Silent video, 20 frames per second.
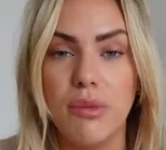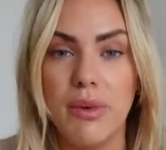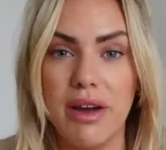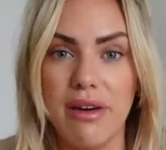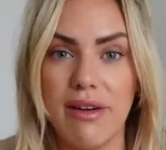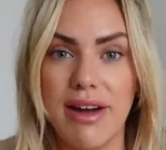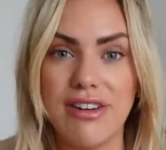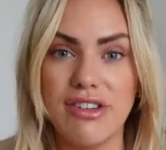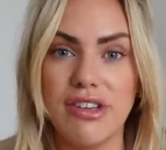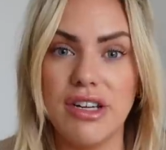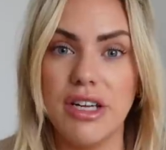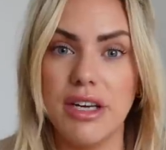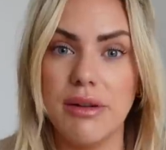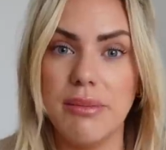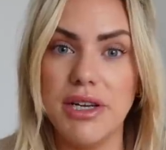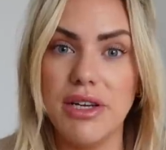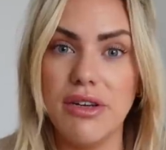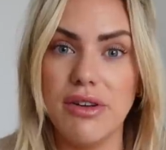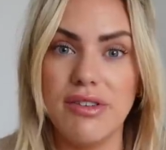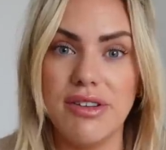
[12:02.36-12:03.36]
we are actually going to
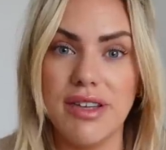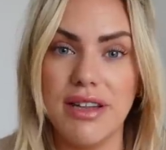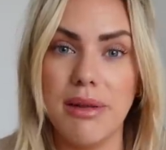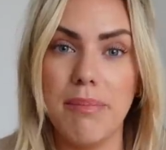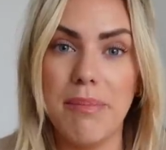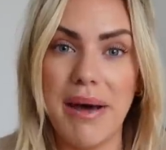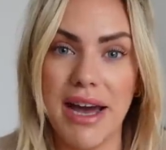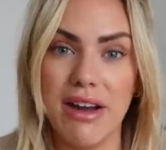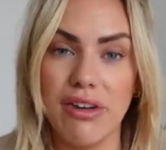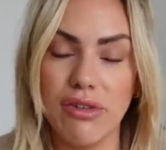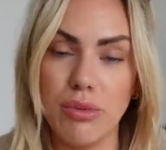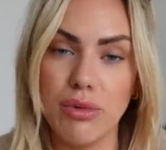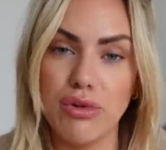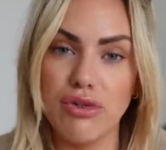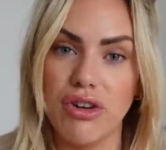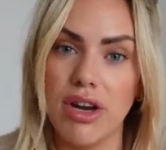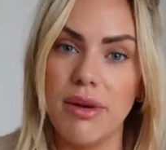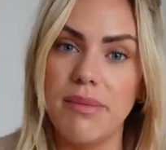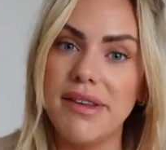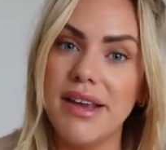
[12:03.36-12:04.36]
be using the PAX
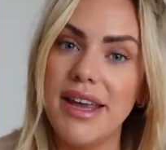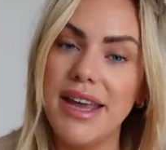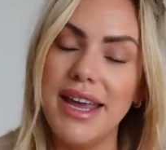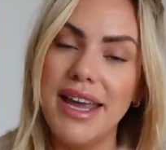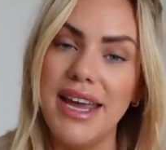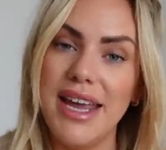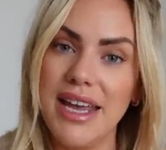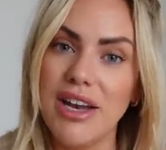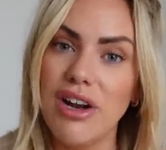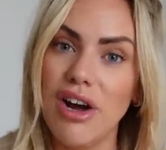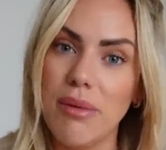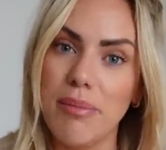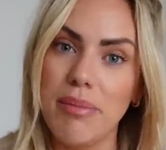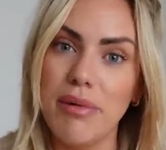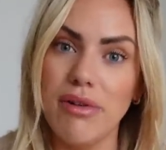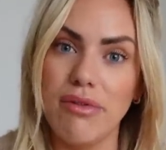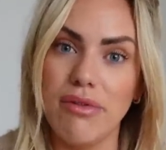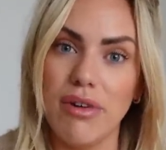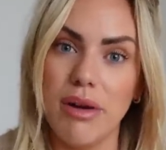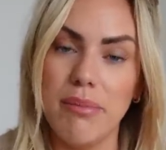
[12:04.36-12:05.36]
wardrobes in our
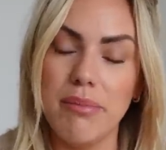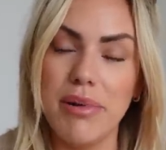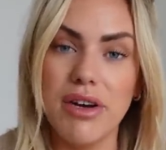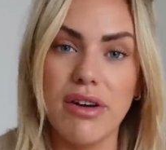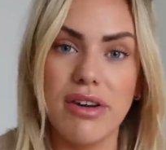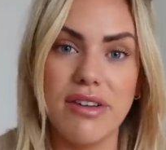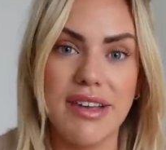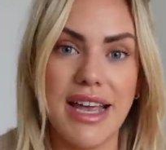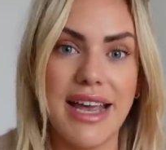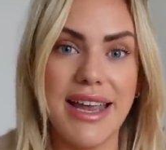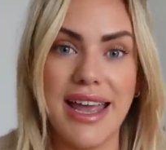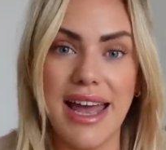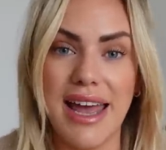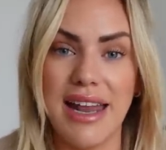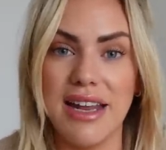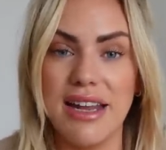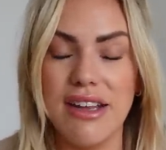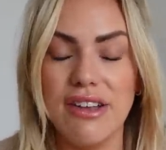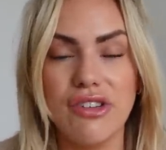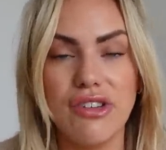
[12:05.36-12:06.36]
boot room because,
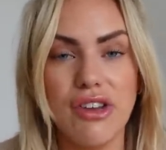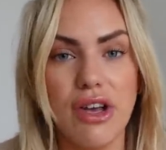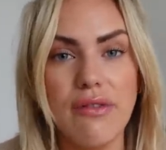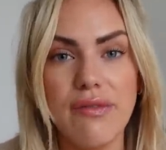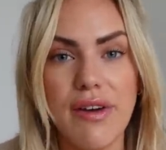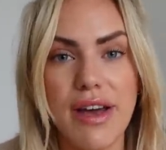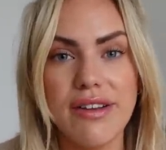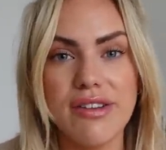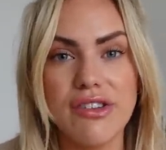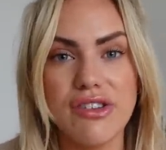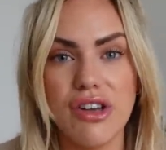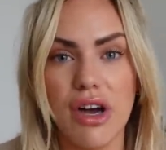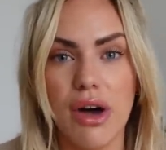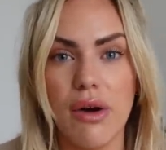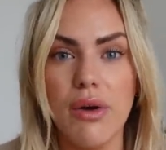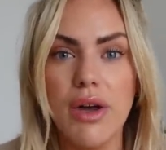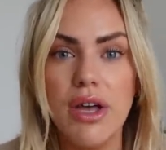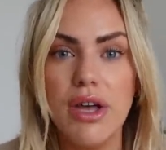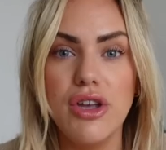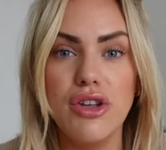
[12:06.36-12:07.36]
again, it's so
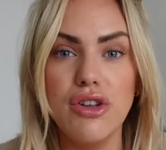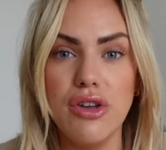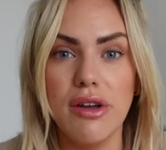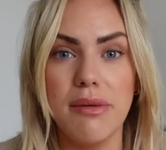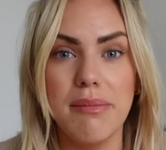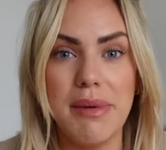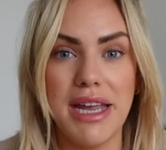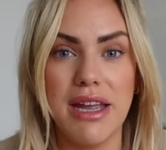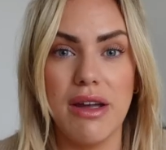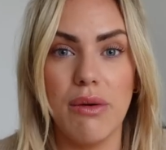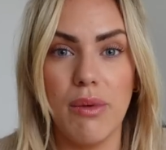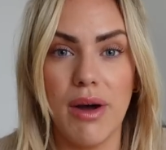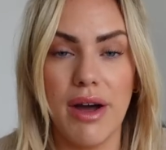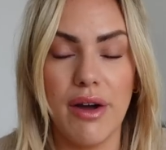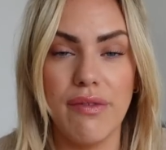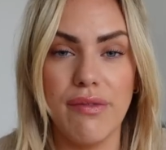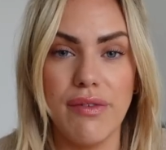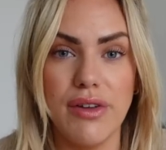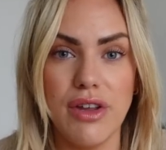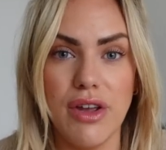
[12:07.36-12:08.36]
versatile, you can make it
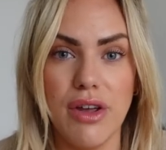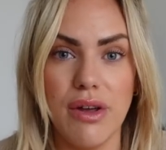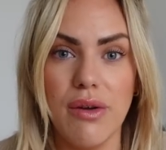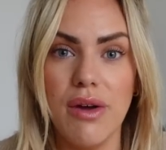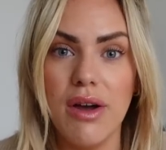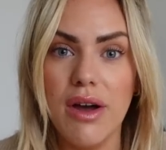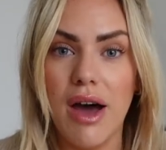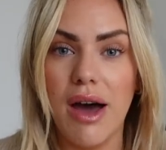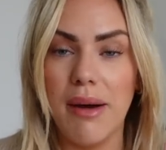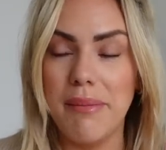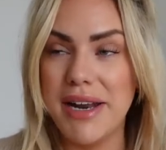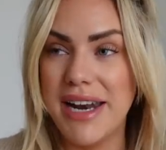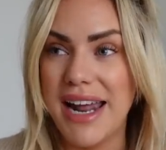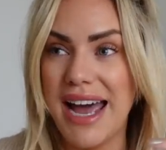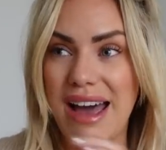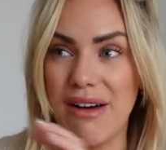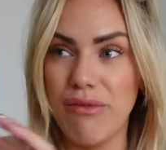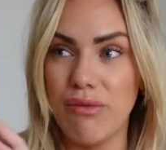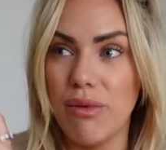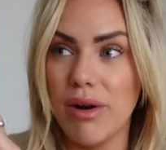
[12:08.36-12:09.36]
work for you. I'm going to
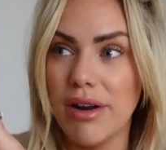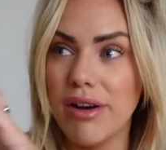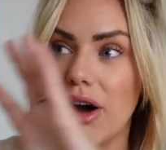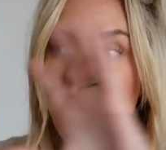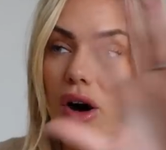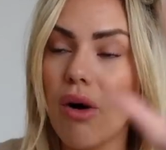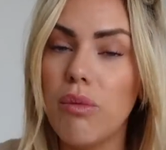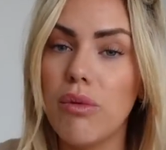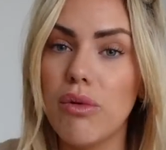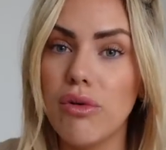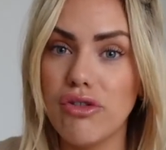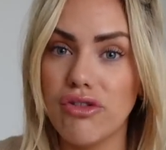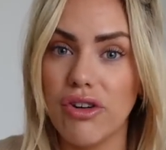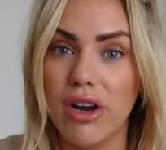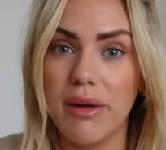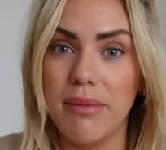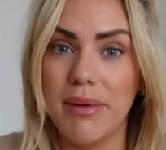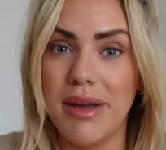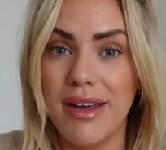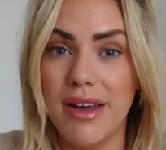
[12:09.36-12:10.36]
have one whole
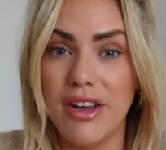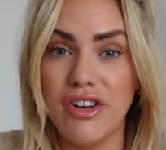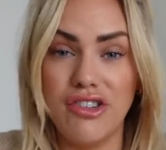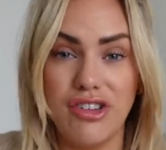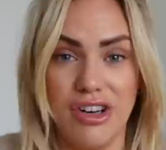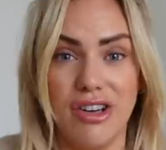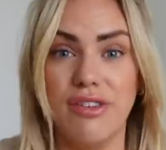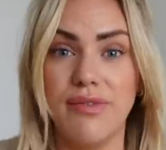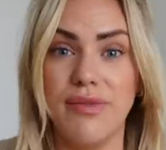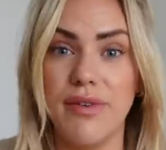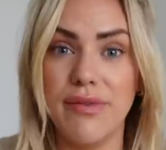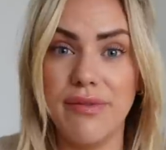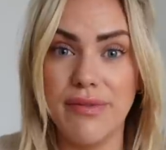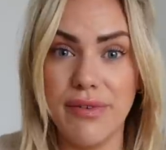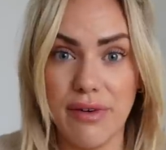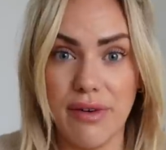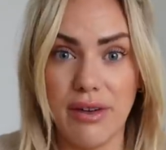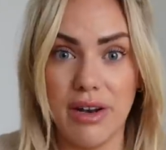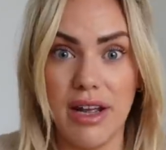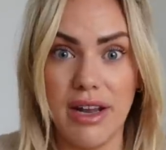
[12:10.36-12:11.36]
wardrobe just
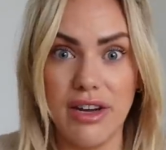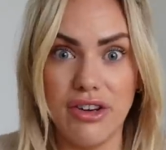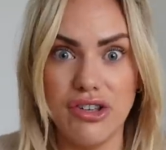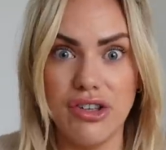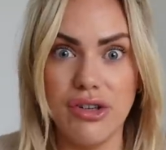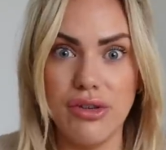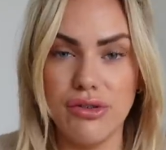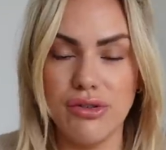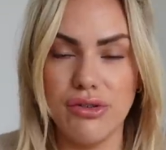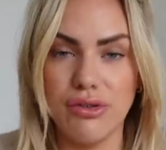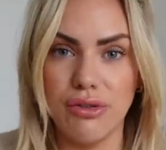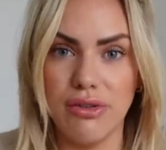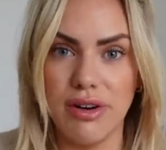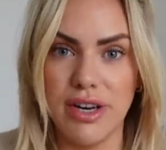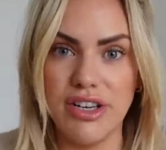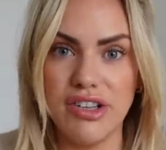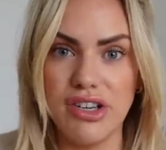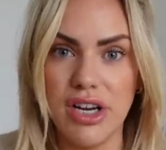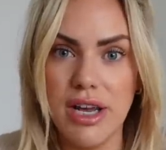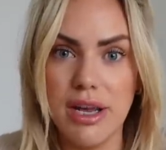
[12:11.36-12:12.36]
for like shoe
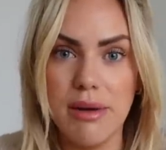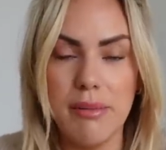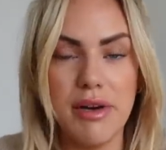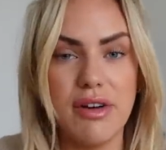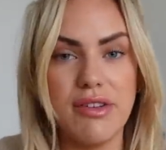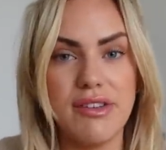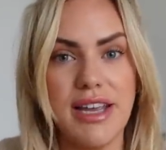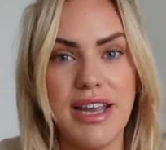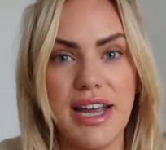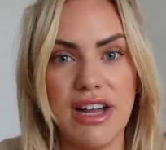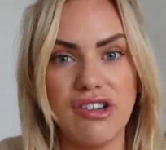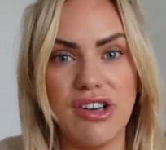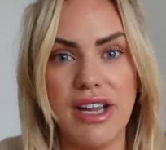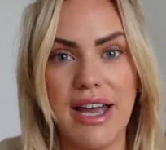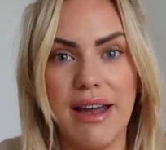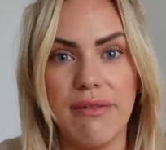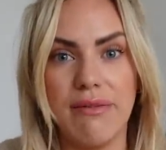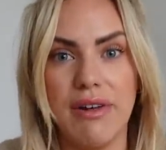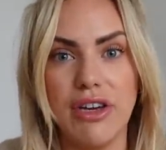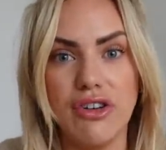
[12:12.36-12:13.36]
storage because they actually
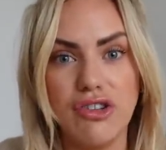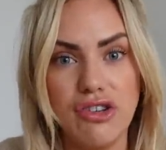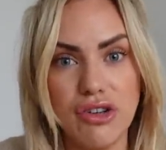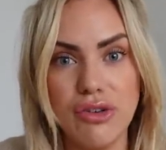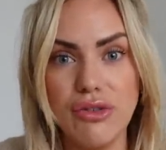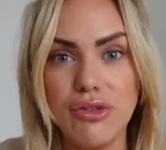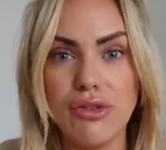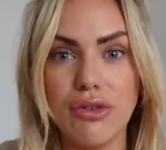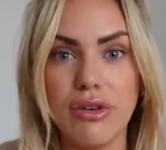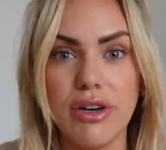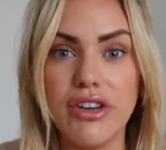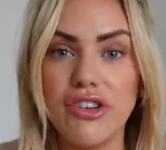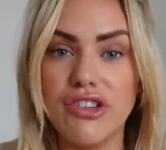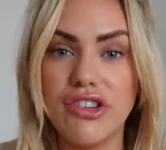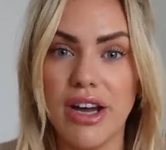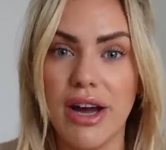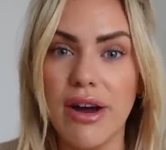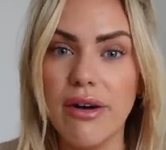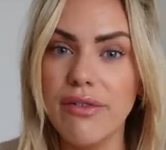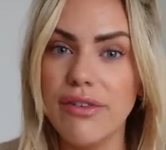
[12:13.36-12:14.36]
have like shoe storage
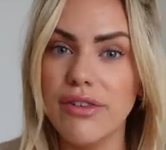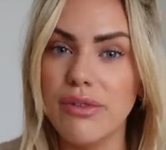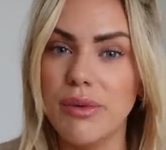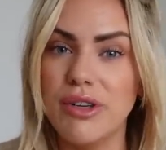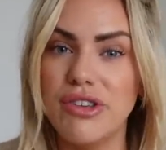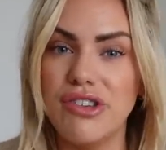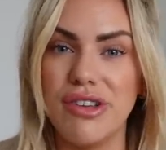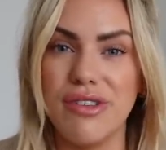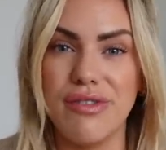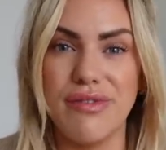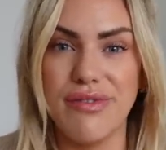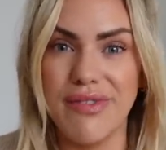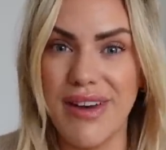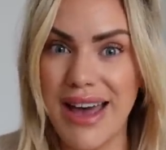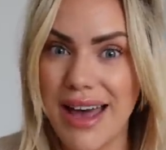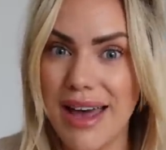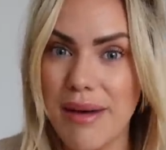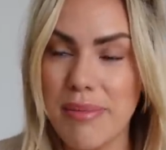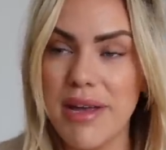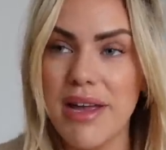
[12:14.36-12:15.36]
shelves, which is
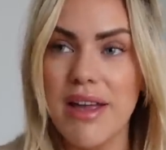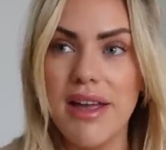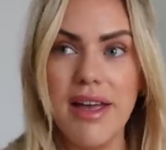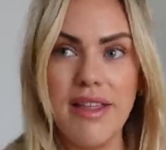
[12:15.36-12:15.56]
fab.